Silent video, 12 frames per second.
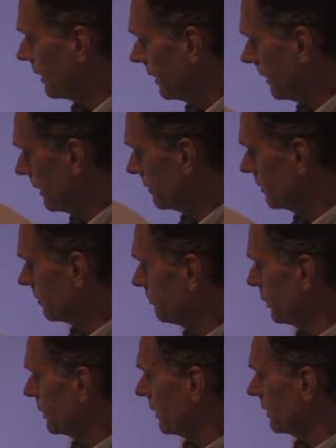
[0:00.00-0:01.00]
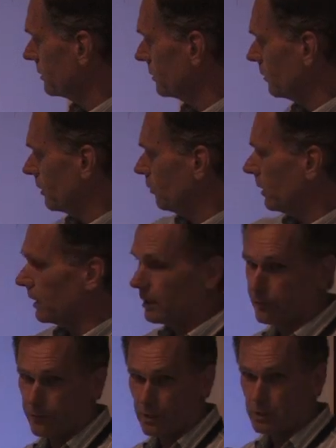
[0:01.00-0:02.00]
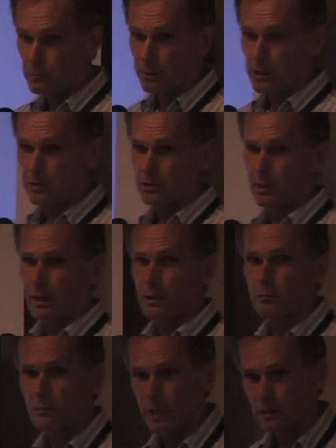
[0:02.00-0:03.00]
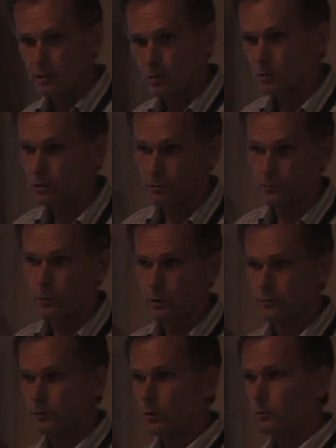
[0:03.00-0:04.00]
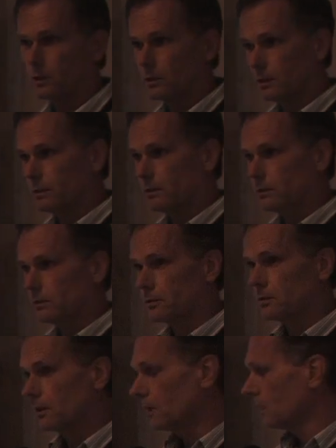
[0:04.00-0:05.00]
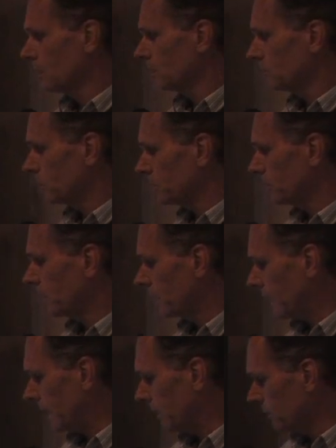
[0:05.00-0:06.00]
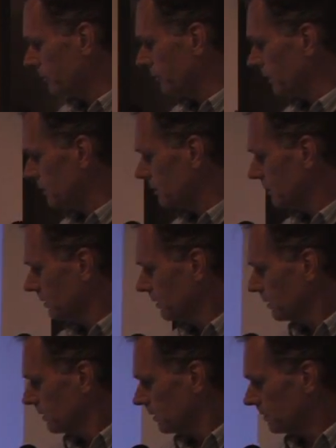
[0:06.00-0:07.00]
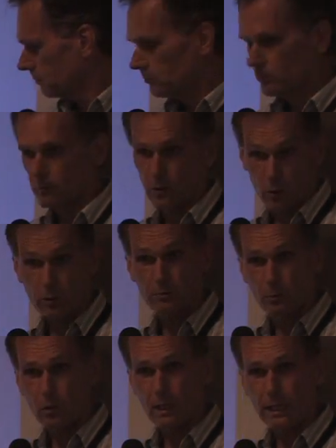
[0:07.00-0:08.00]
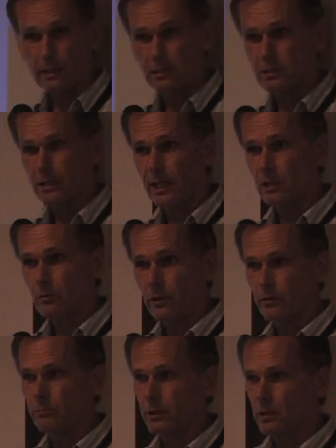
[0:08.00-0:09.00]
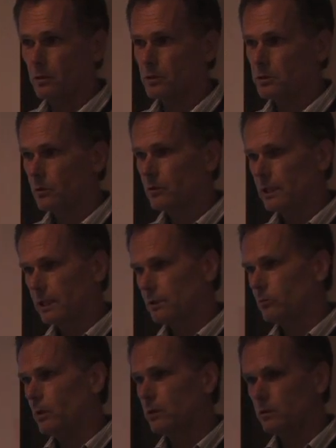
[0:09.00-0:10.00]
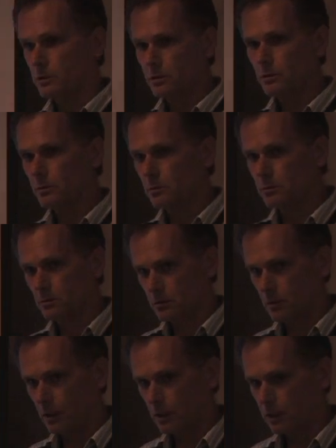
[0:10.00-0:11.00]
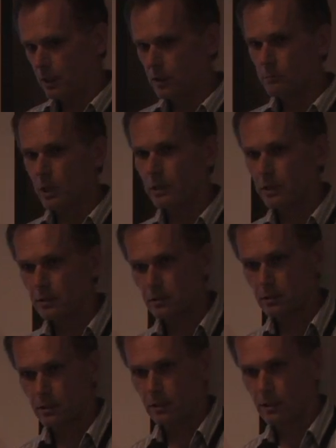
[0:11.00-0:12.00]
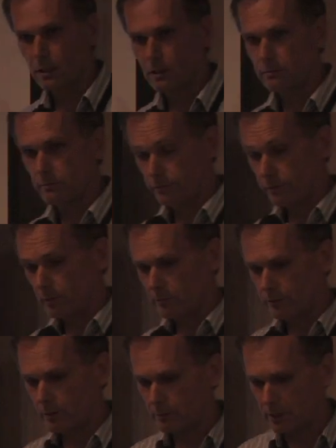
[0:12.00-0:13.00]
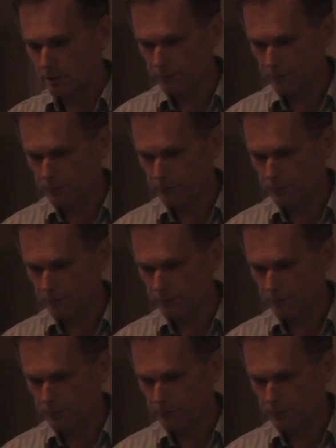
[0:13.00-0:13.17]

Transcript: and put it into a 1FS PCM encoder, so 44.1 kilohertz. What you get out of it looks more like a sine wave, because you only get one or two harmonics from that